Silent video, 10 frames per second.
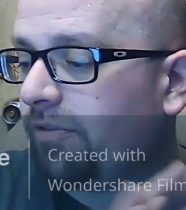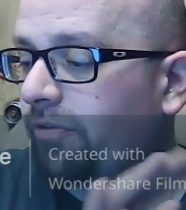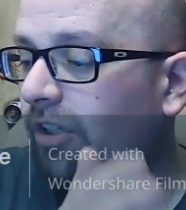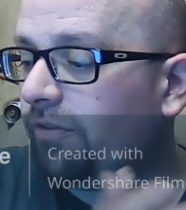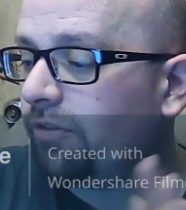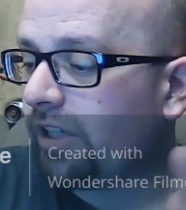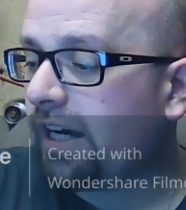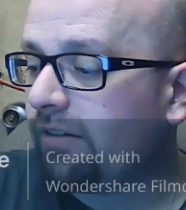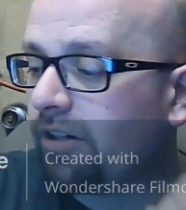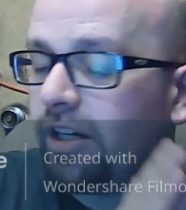fee for
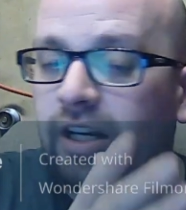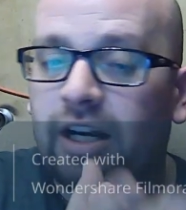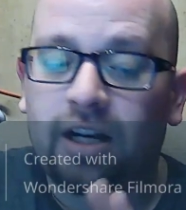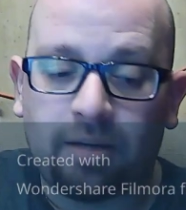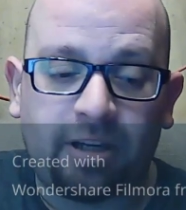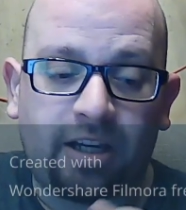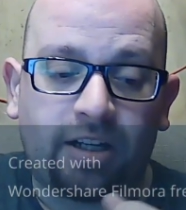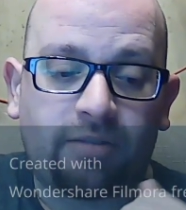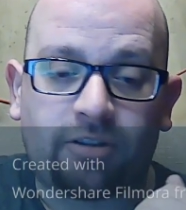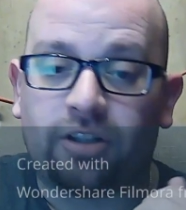that right now. I pay
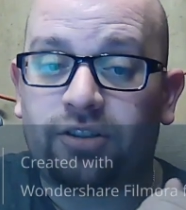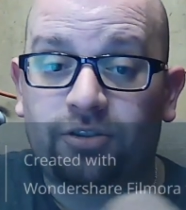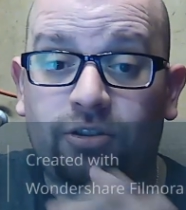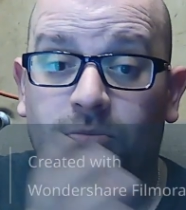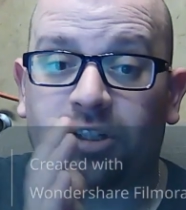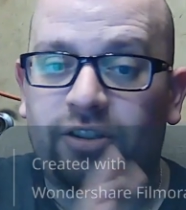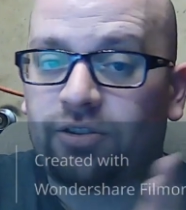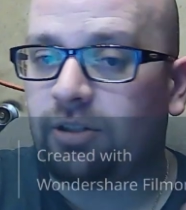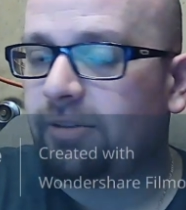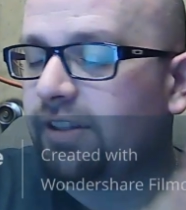enough on so many
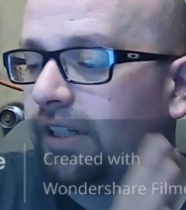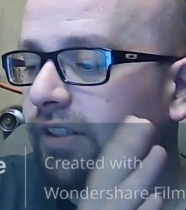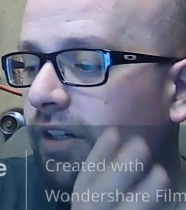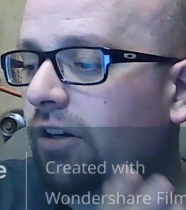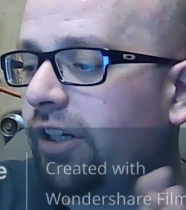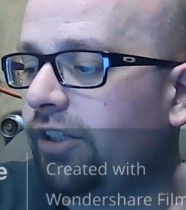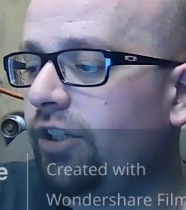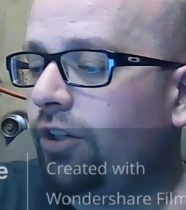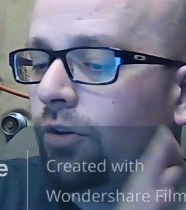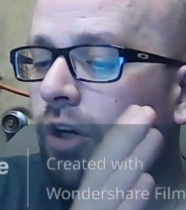streaming things I already
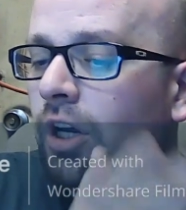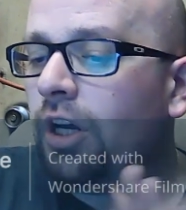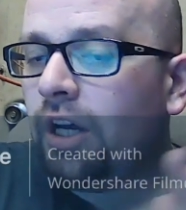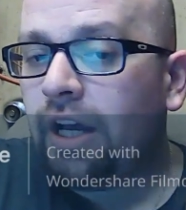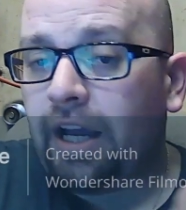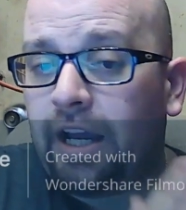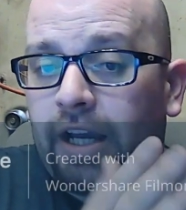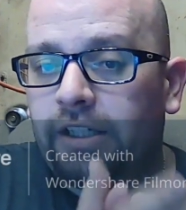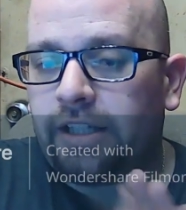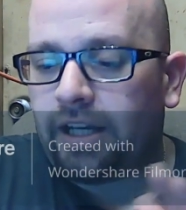do.
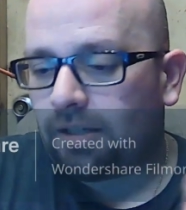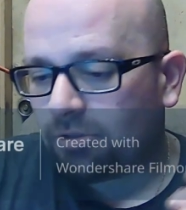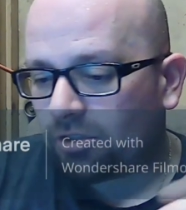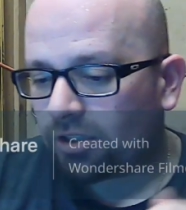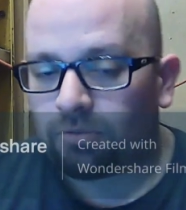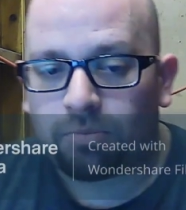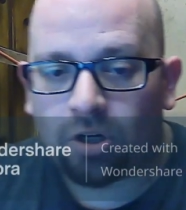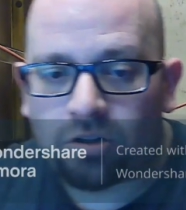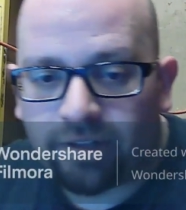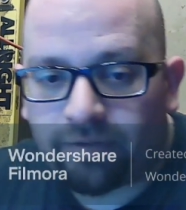And yeah, I'm going to go
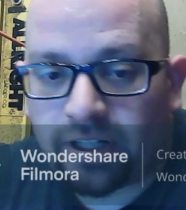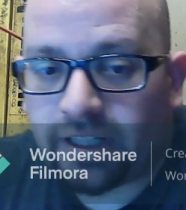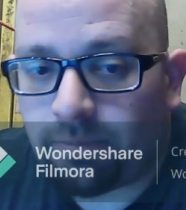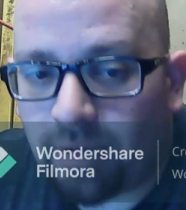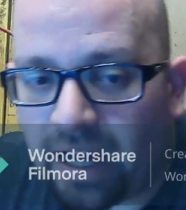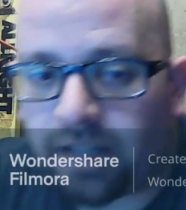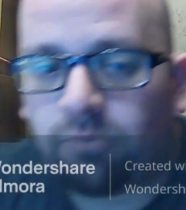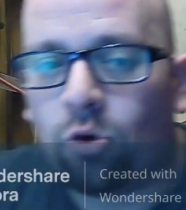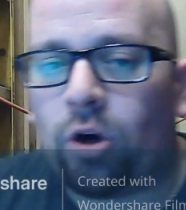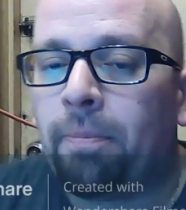broke if I keep adding
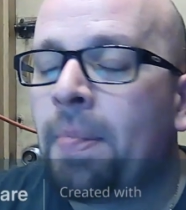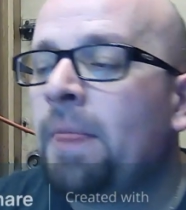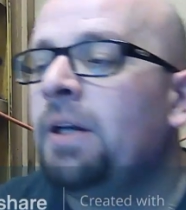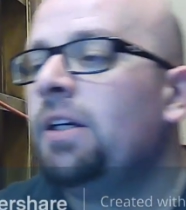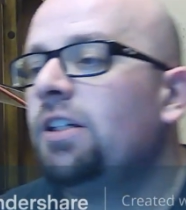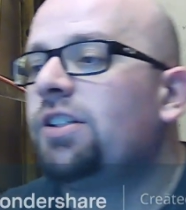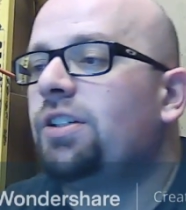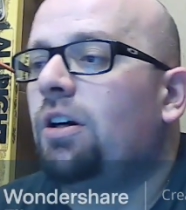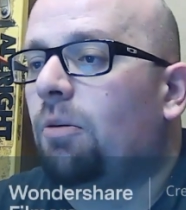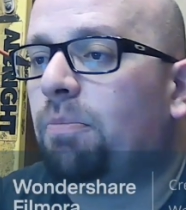more.
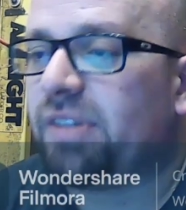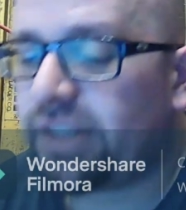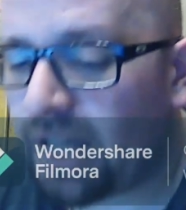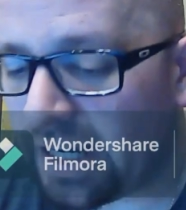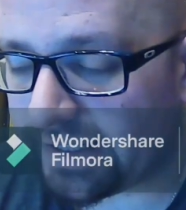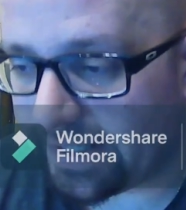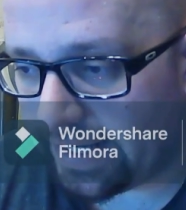So, besides